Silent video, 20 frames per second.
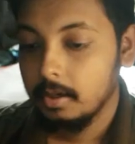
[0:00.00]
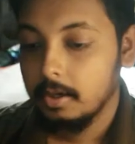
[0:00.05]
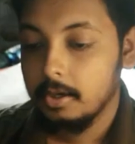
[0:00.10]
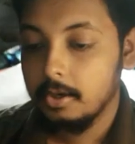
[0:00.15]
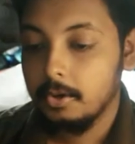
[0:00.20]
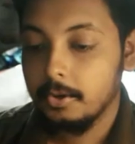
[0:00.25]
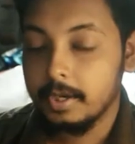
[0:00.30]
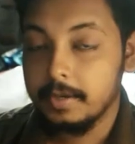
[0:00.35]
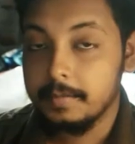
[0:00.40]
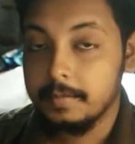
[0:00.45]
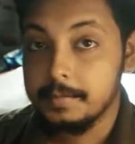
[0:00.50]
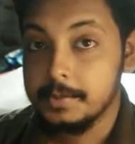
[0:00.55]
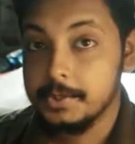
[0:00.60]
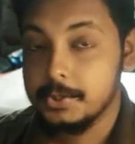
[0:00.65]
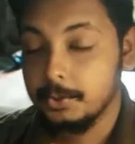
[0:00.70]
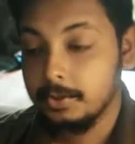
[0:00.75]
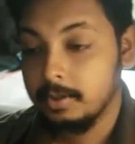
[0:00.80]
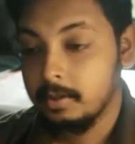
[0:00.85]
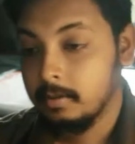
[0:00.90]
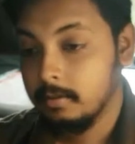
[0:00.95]
okay,
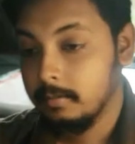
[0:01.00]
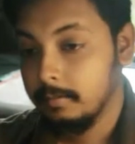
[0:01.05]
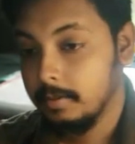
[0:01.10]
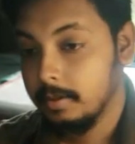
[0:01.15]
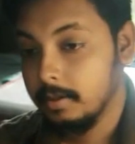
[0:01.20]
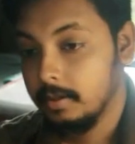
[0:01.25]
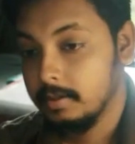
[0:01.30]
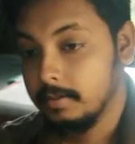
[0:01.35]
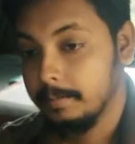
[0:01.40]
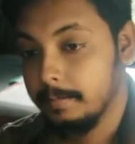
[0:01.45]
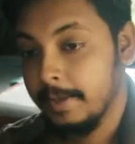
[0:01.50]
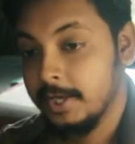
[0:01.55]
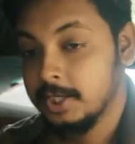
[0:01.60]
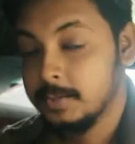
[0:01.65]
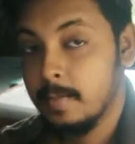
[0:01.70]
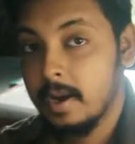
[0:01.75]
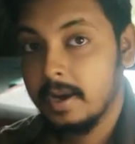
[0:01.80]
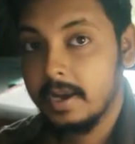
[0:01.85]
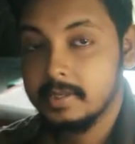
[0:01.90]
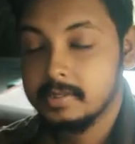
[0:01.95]
so the
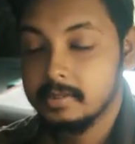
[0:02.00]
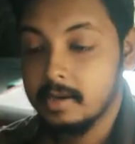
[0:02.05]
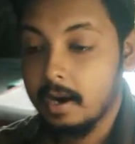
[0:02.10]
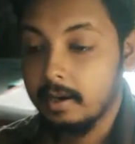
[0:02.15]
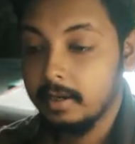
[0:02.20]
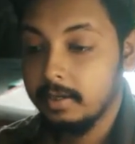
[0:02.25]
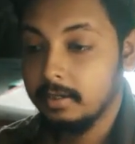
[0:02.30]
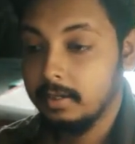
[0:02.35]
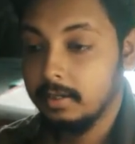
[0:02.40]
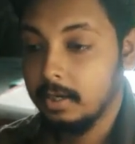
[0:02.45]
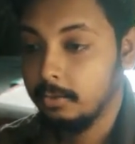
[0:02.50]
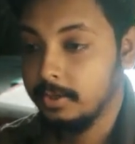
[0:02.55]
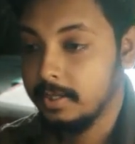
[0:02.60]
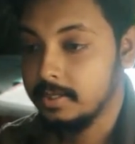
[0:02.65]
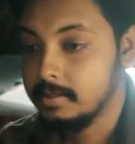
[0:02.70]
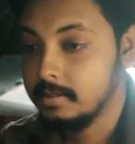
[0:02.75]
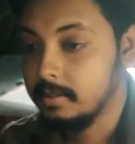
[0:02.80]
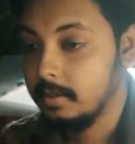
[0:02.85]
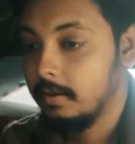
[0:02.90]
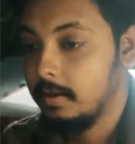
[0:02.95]
benchmark has started. Now let's
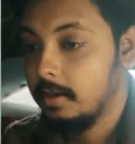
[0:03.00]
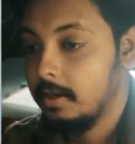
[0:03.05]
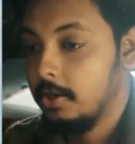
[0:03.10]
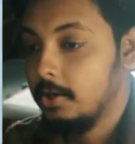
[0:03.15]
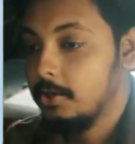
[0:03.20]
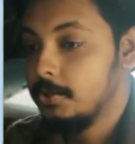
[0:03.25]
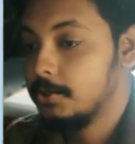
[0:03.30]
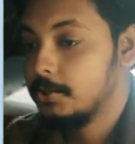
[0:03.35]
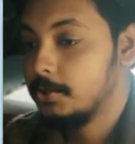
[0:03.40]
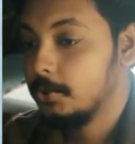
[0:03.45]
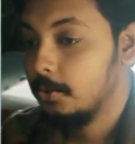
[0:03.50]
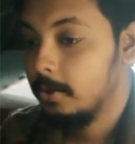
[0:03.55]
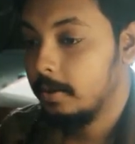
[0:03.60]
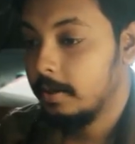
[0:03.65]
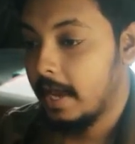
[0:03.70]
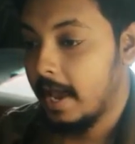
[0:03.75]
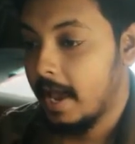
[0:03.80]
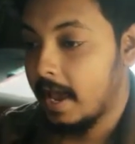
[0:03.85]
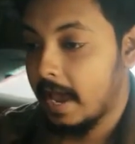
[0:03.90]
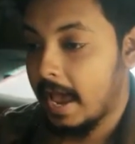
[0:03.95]
see. So
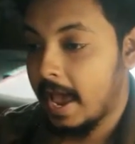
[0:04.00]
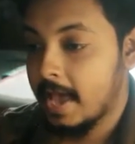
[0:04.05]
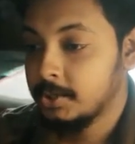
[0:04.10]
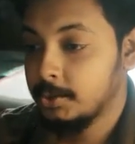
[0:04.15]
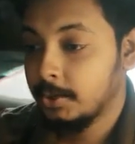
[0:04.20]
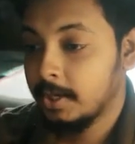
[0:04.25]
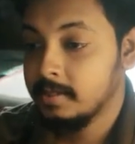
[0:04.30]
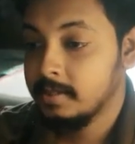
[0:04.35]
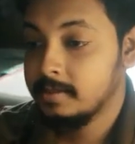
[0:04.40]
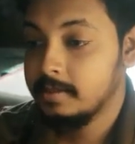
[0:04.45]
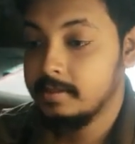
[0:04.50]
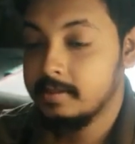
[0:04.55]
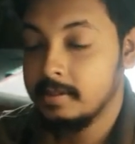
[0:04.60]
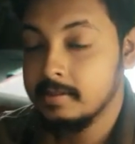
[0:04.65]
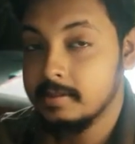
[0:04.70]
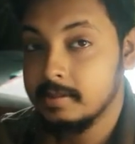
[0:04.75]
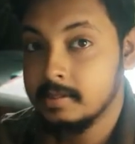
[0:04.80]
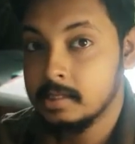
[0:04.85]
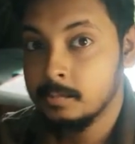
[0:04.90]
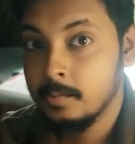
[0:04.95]
as you can see,
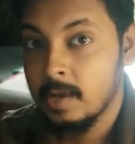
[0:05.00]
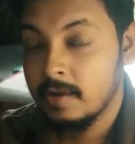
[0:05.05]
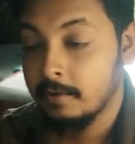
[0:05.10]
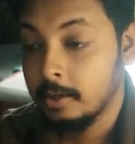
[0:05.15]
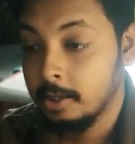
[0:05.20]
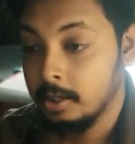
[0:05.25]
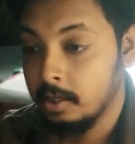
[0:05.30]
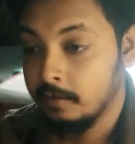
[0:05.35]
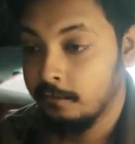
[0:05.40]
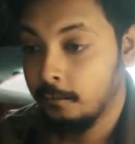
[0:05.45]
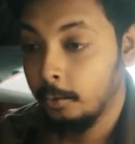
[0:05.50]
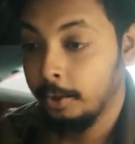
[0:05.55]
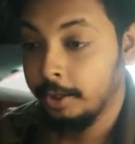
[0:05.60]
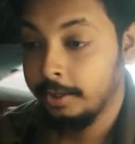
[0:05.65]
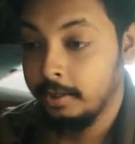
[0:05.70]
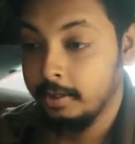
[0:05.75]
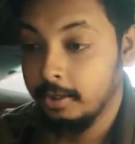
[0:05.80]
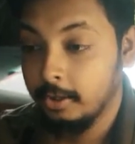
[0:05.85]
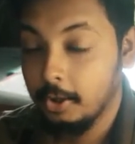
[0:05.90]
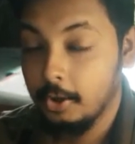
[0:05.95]
since it's we have undervolted
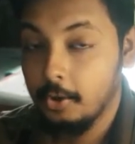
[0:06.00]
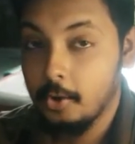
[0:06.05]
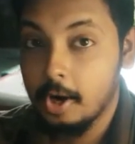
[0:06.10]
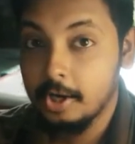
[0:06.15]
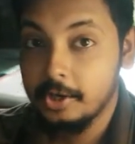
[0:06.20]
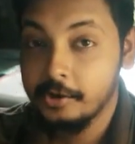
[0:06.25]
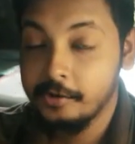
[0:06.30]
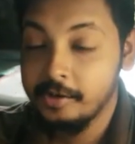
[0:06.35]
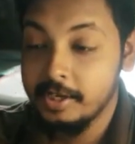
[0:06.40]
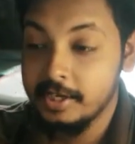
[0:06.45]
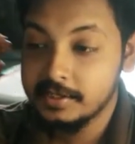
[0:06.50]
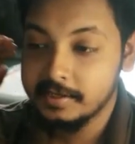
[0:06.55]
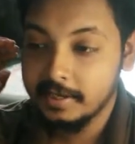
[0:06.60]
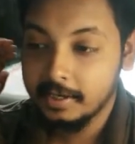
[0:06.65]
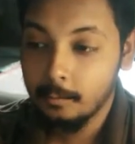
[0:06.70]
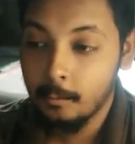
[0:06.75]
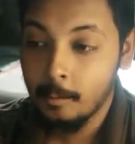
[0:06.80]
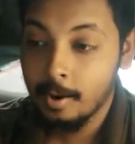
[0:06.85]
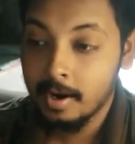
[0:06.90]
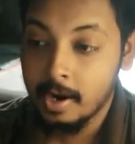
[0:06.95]
it, it will not reach
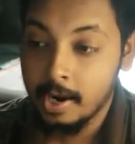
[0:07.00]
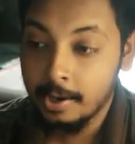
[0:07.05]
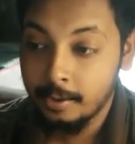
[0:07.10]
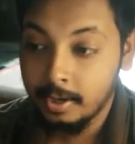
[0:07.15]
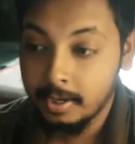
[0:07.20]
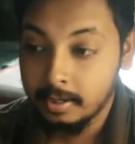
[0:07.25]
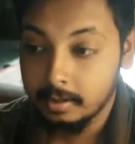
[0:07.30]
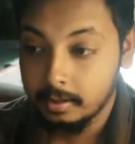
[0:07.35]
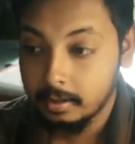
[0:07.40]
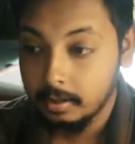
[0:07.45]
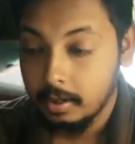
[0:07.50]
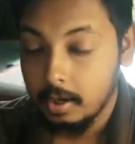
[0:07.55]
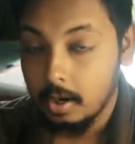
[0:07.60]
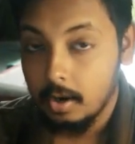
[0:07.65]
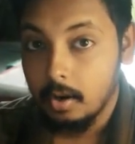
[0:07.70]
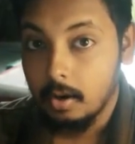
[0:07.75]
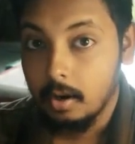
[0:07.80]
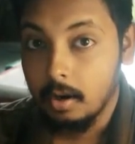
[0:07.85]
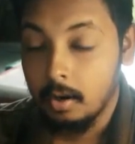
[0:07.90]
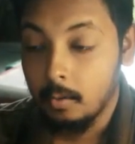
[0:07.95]
that 100
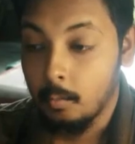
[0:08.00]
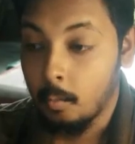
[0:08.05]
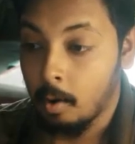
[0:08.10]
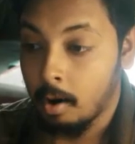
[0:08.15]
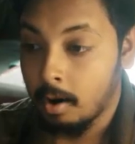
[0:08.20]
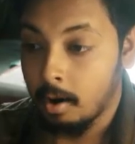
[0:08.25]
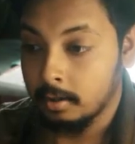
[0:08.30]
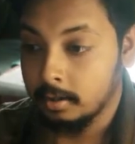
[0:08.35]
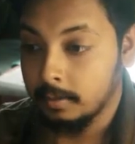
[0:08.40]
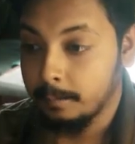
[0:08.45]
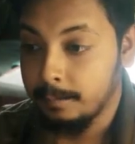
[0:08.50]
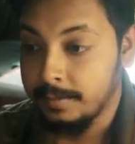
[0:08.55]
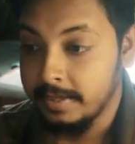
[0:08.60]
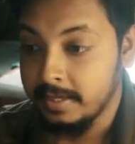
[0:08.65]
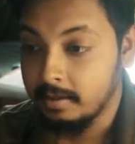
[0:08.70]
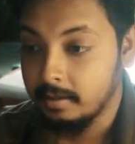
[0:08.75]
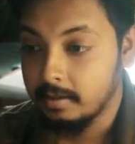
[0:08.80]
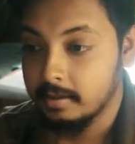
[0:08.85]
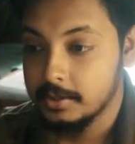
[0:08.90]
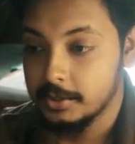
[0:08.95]
uh, watt
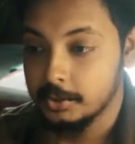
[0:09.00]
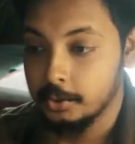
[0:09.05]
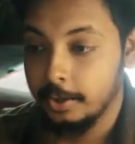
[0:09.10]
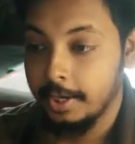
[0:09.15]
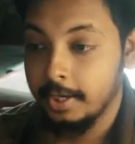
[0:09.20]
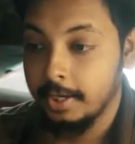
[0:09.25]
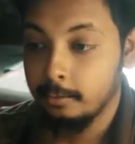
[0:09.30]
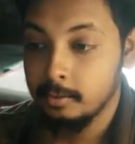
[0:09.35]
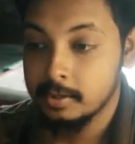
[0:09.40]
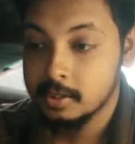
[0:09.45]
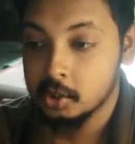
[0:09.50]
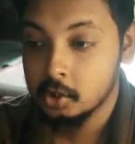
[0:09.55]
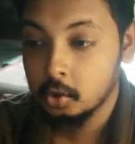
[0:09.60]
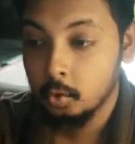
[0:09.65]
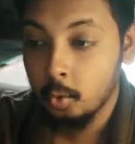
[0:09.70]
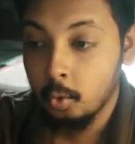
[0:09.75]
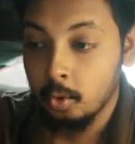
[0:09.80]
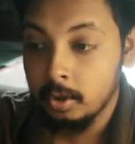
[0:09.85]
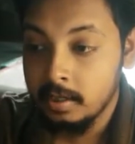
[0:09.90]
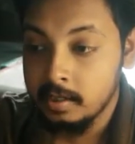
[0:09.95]
peak. So it will
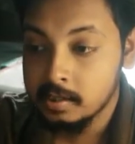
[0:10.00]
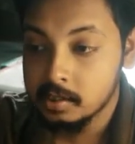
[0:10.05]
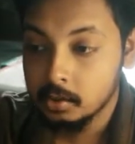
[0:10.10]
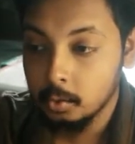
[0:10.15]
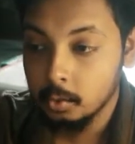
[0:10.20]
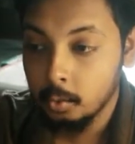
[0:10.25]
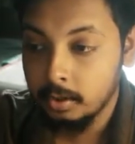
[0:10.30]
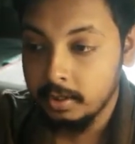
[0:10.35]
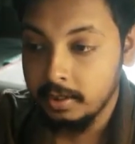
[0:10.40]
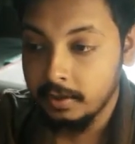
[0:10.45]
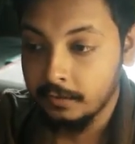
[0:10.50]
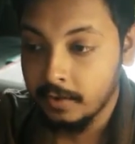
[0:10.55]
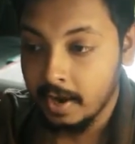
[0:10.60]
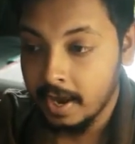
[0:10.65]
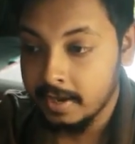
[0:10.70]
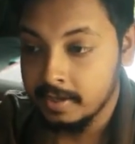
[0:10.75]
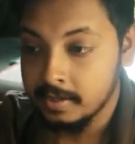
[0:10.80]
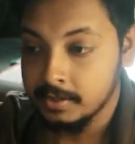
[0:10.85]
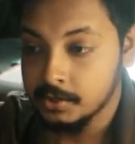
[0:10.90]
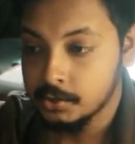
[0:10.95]
slowly, slowly
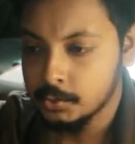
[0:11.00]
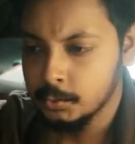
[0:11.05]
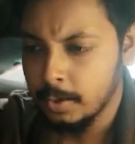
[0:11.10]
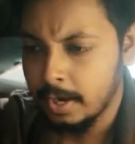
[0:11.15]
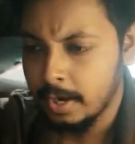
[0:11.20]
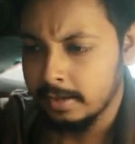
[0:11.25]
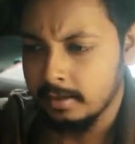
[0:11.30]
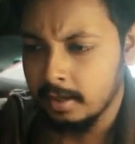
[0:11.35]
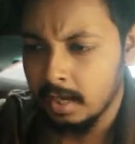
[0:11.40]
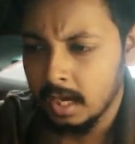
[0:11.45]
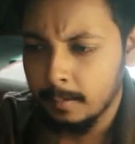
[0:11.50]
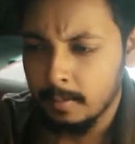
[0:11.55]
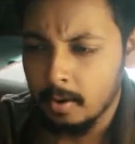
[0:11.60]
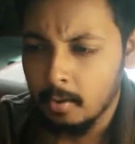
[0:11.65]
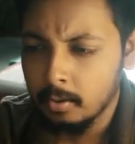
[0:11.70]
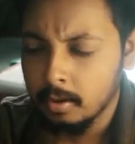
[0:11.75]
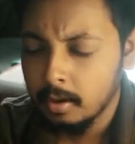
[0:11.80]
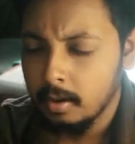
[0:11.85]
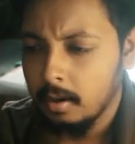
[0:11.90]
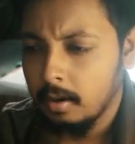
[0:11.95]
rise to I think about